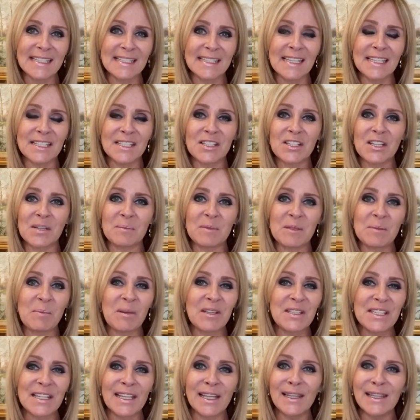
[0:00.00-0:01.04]
systems,
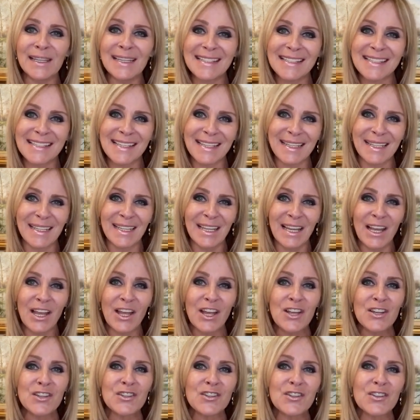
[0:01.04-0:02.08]
but to listen
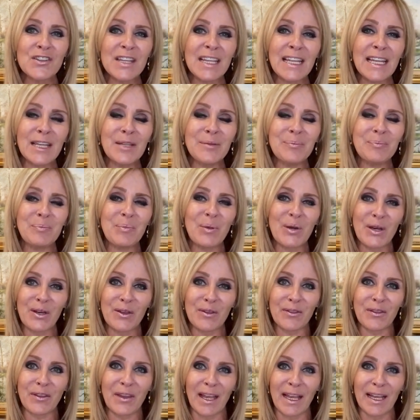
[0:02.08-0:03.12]
to the
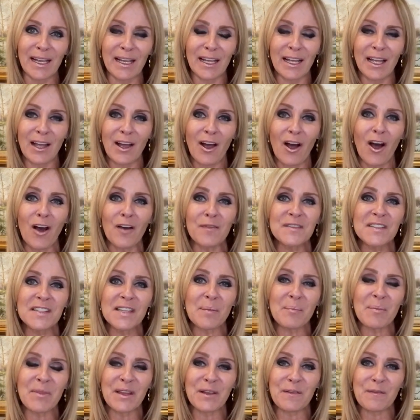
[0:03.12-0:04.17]
inbirthing of
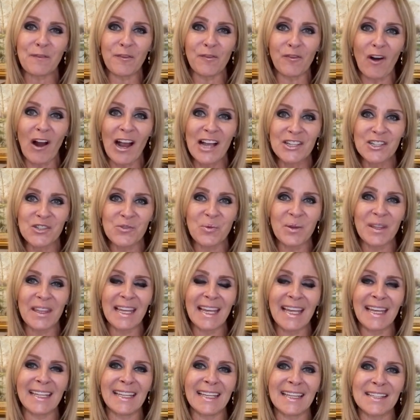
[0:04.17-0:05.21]
something fresh
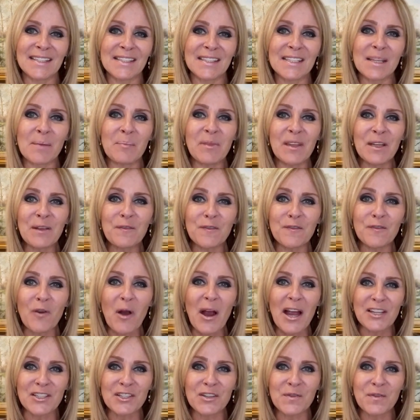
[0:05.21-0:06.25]
within us, something
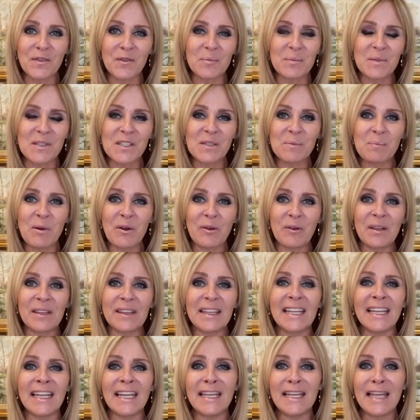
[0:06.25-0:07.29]
fresh from spirit
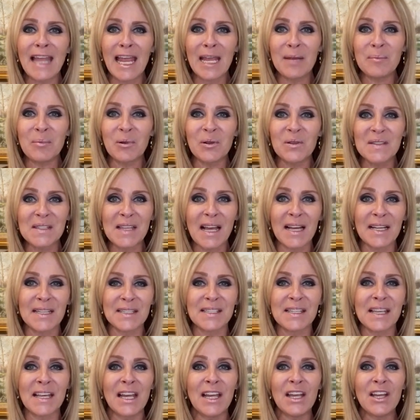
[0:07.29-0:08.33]
that enables
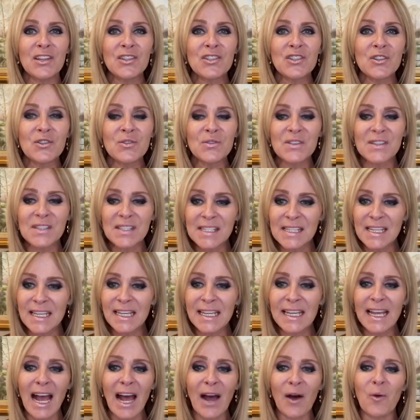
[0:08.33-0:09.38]
us to
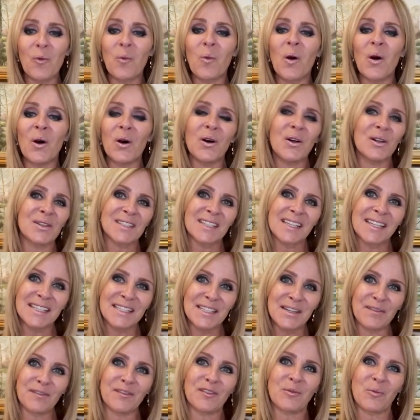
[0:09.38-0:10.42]
see our world a
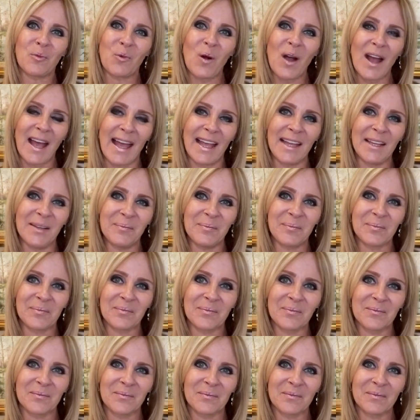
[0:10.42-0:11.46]
different way,
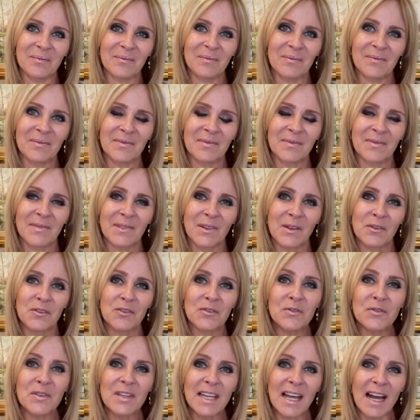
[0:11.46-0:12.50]

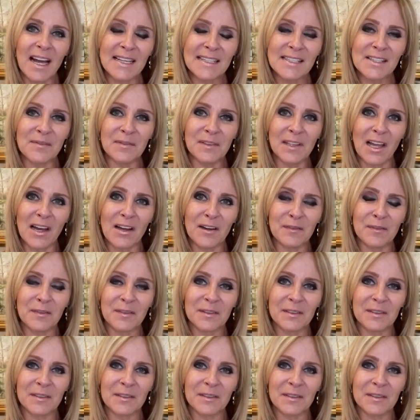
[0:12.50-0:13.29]
through the eyes of love,